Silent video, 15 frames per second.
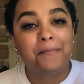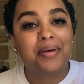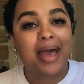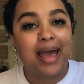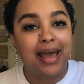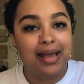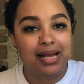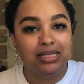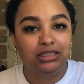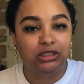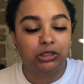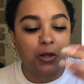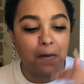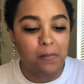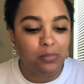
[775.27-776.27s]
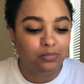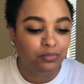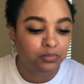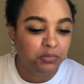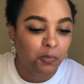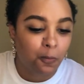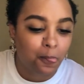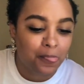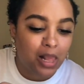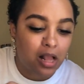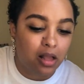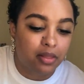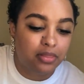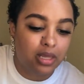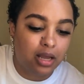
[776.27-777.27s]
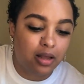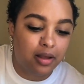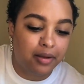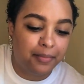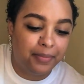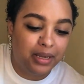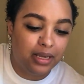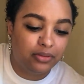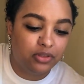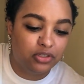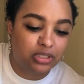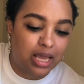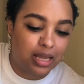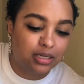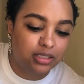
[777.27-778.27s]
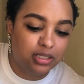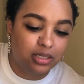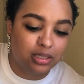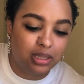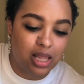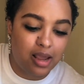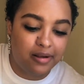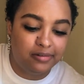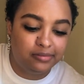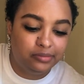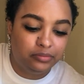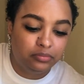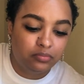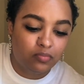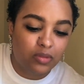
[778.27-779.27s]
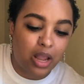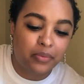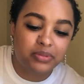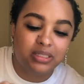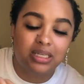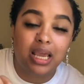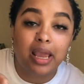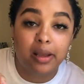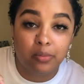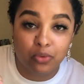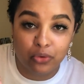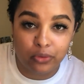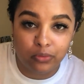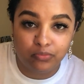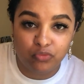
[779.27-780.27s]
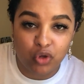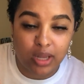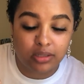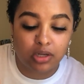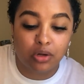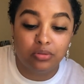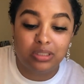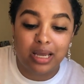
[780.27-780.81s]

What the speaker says: past the Panthers, kind of to the left, that was the game room. You had to go